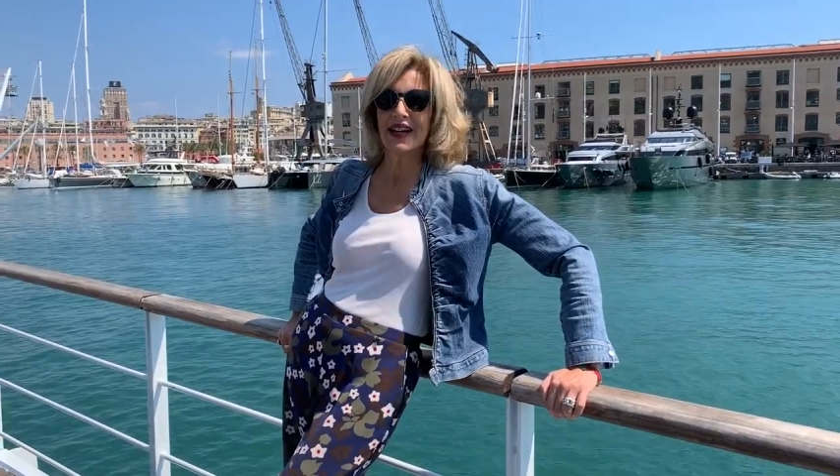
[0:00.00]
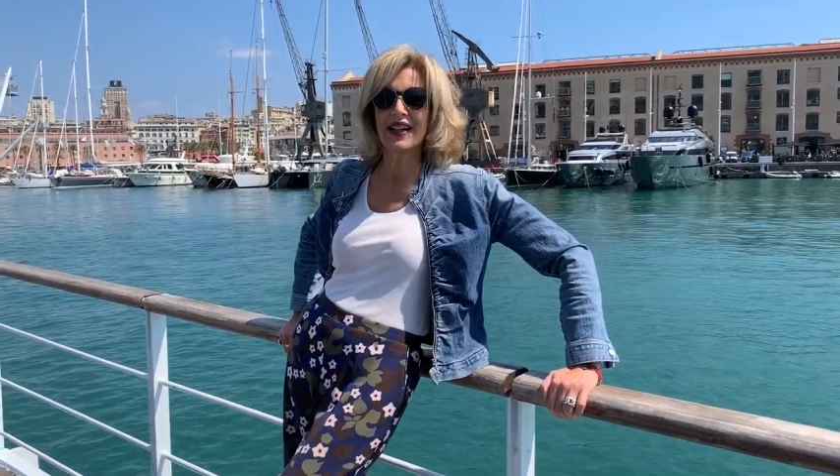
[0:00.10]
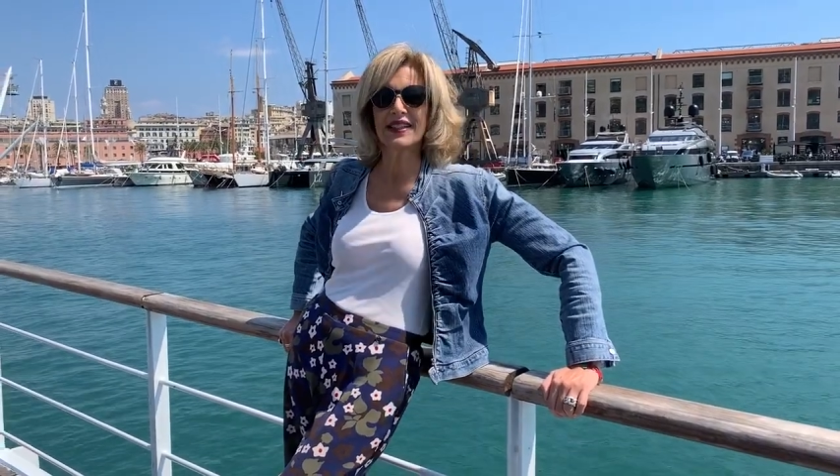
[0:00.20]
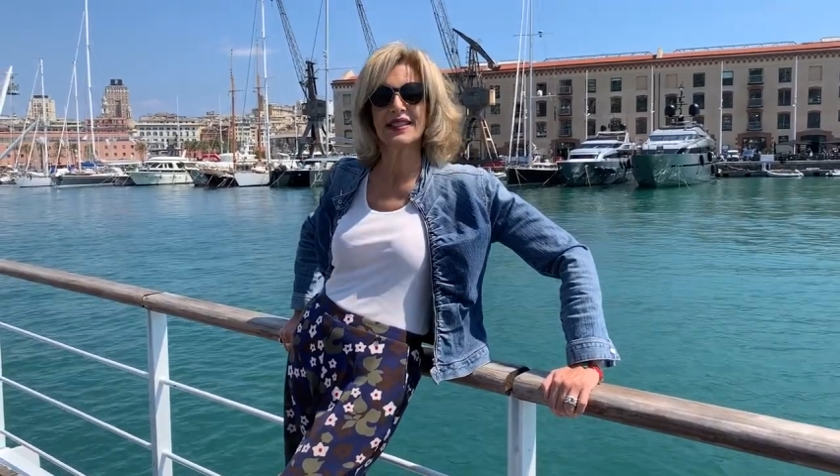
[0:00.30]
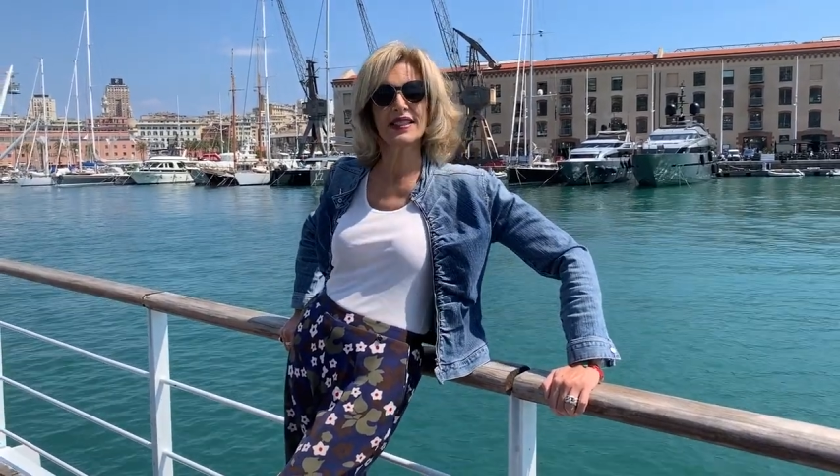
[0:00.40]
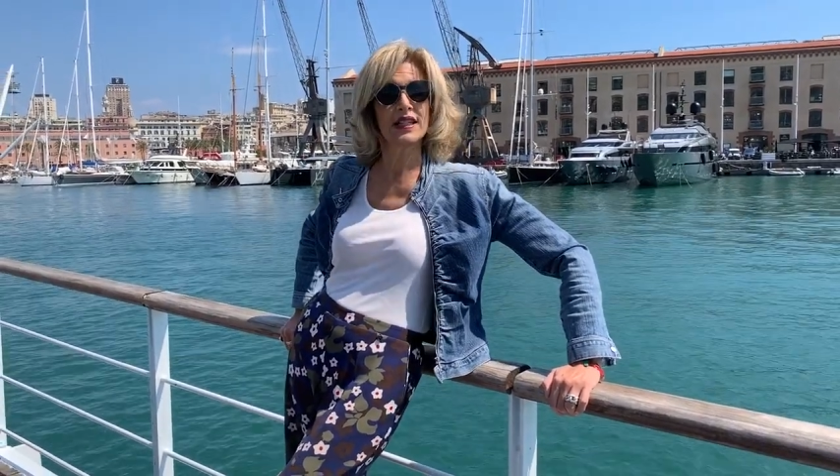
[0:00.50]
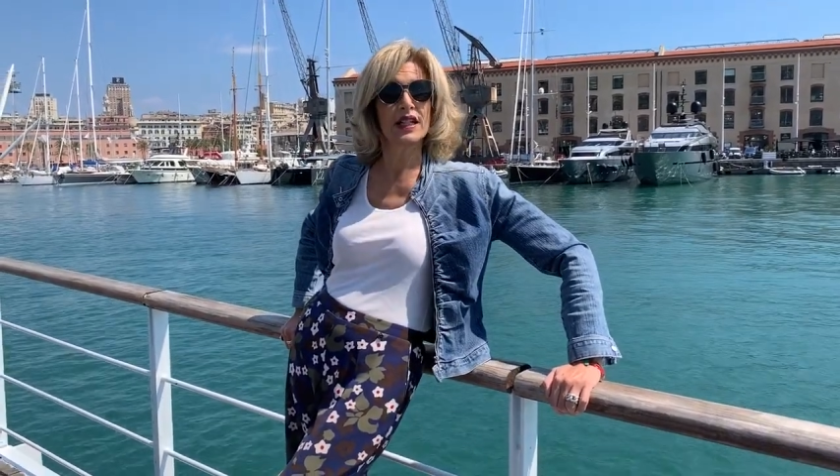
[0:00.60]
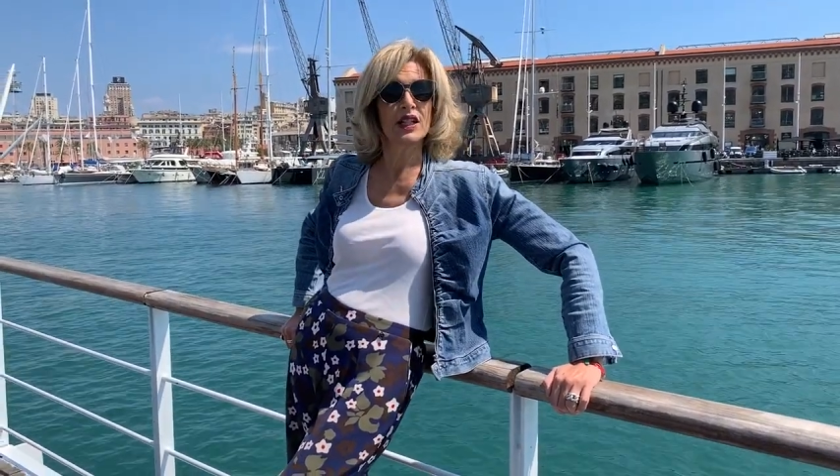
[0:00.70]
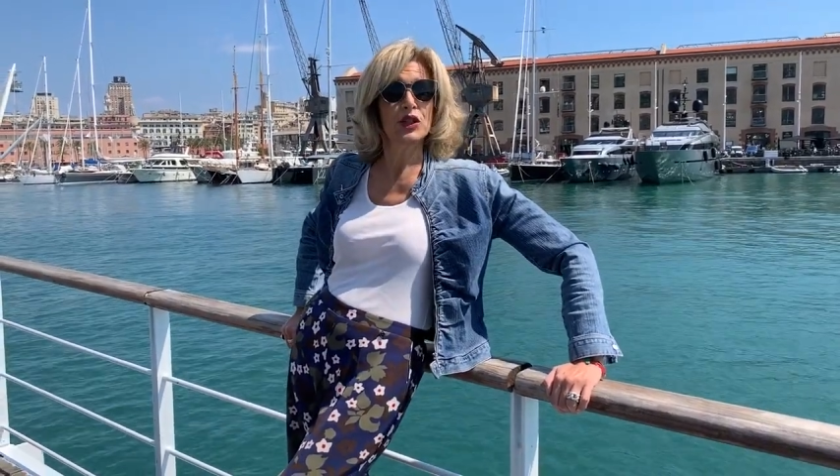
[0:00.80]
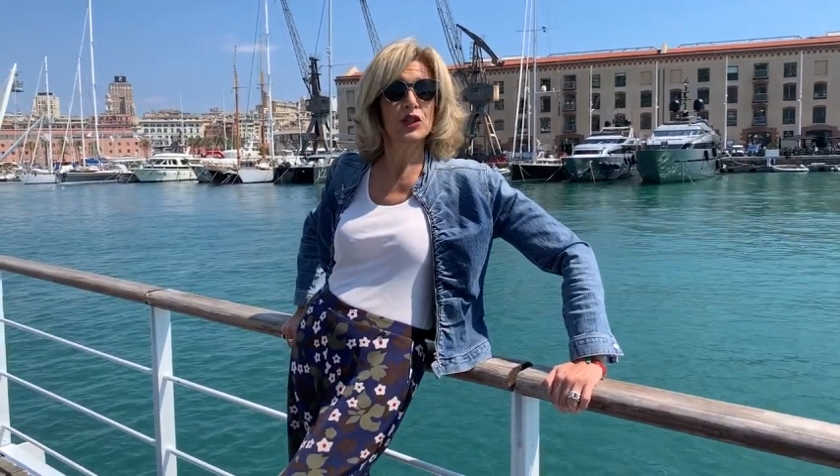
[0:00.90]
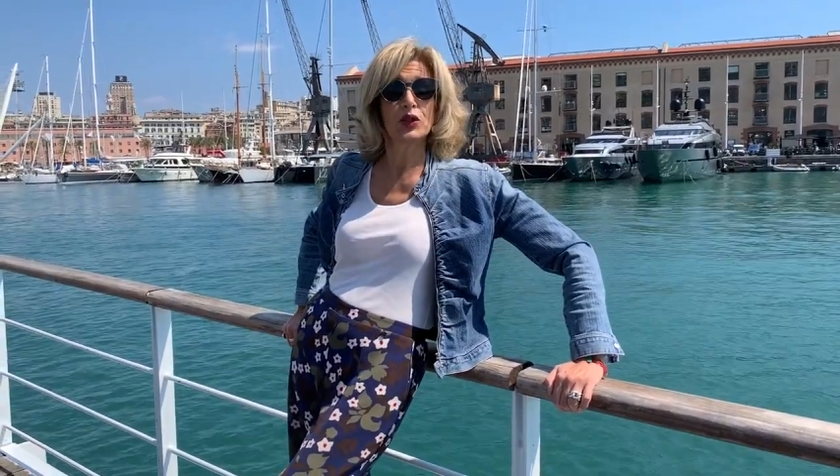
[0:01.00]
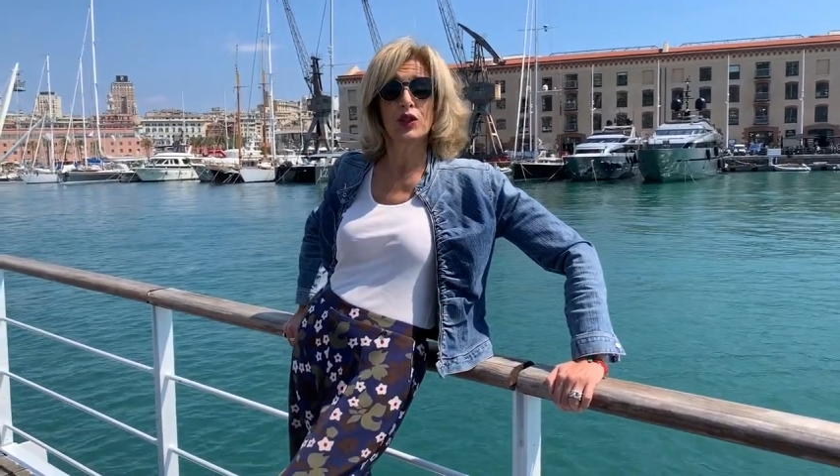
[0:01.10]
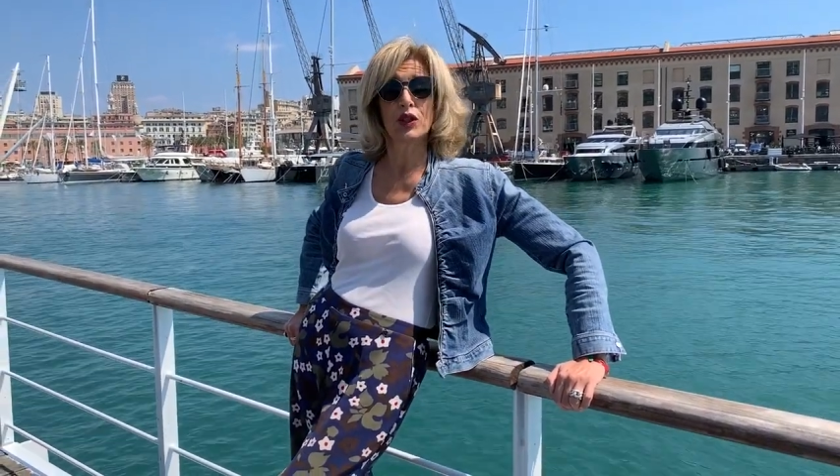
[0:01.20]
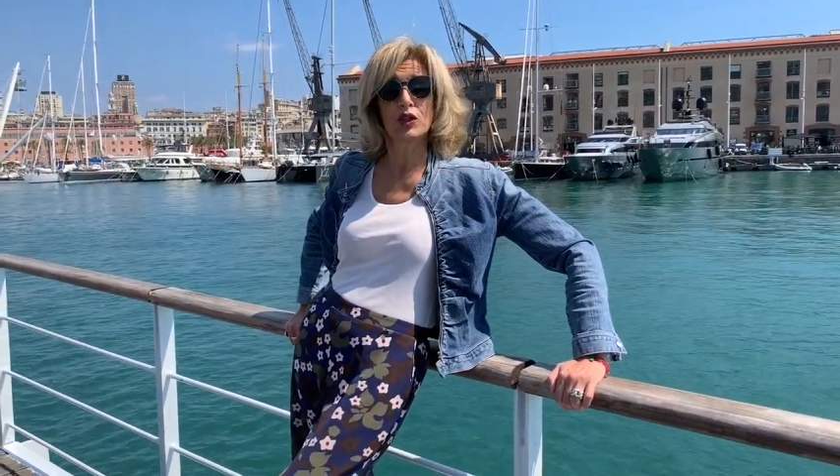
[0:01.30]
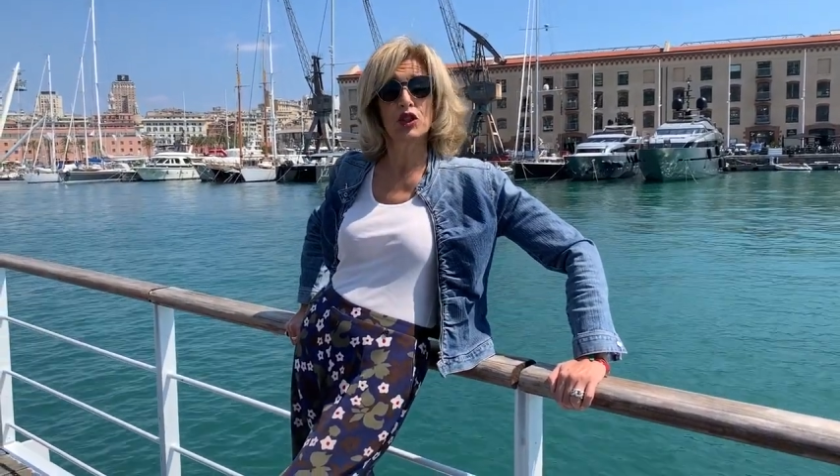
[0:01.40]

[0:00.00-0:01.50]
yachts, to the